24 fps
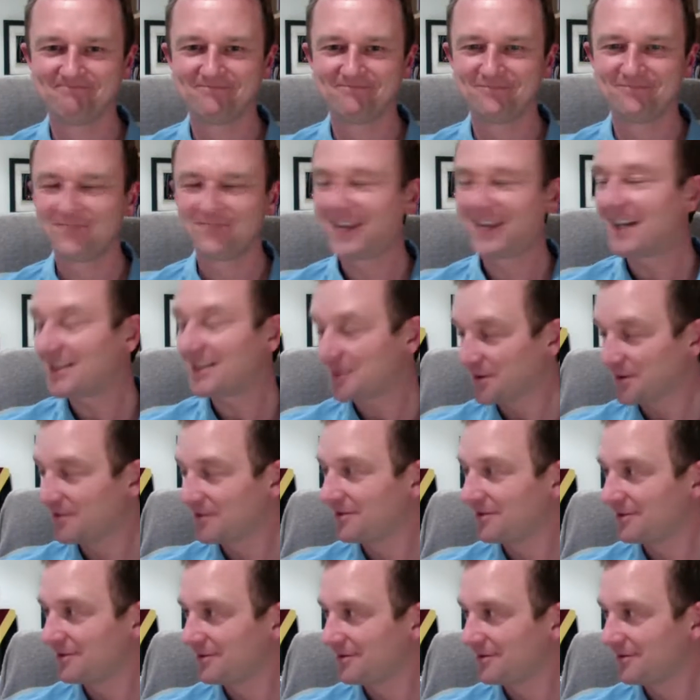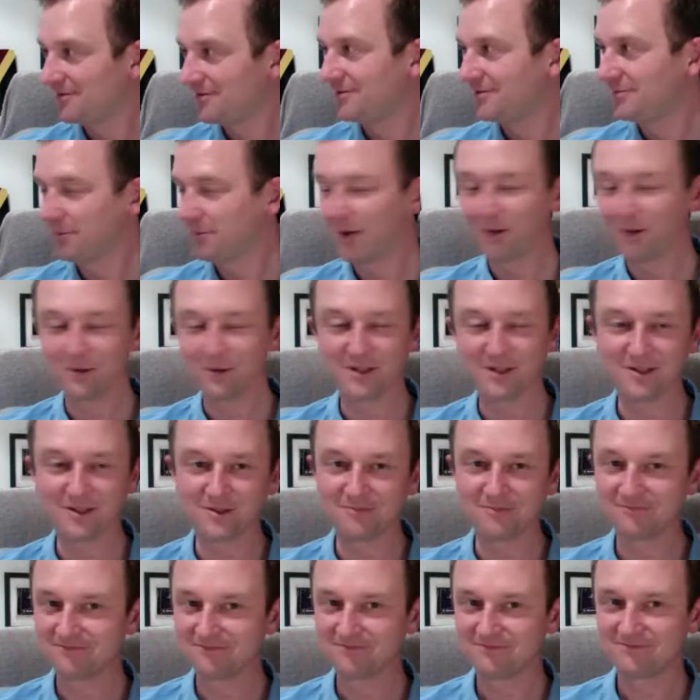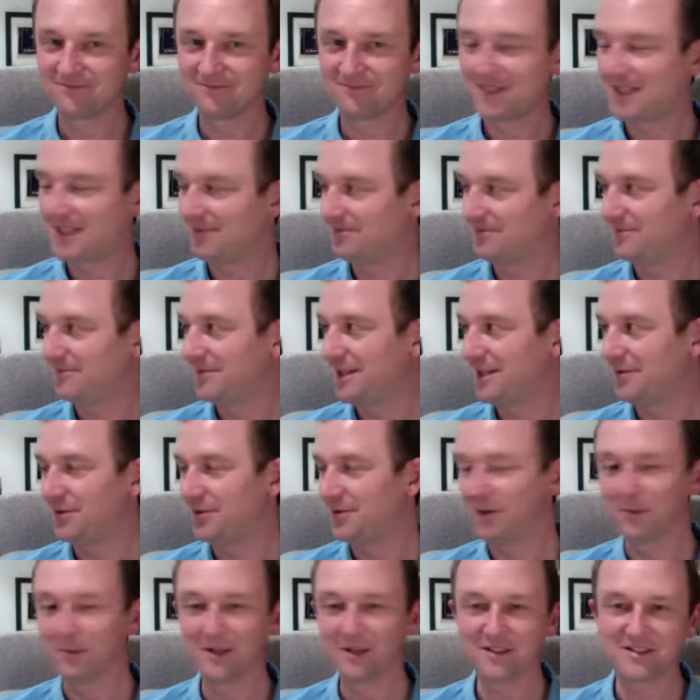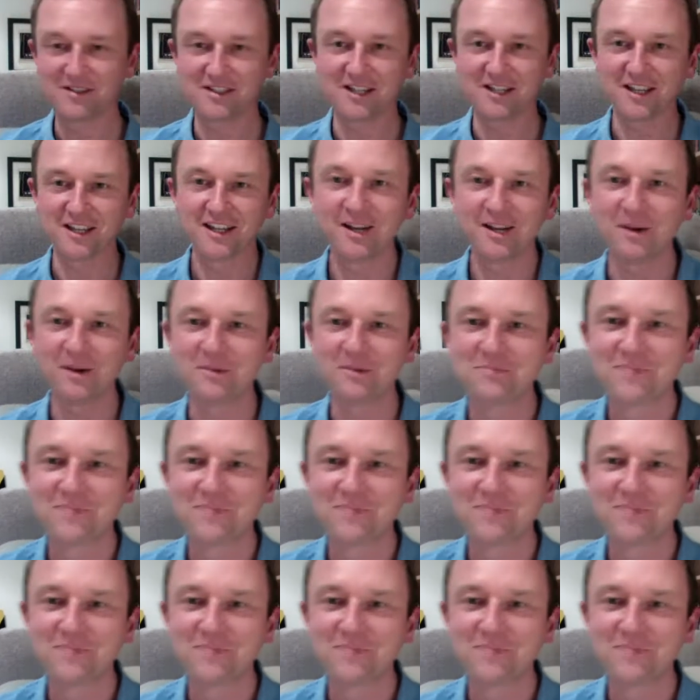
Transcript: That's why we can give her a bit of stick. Anyway,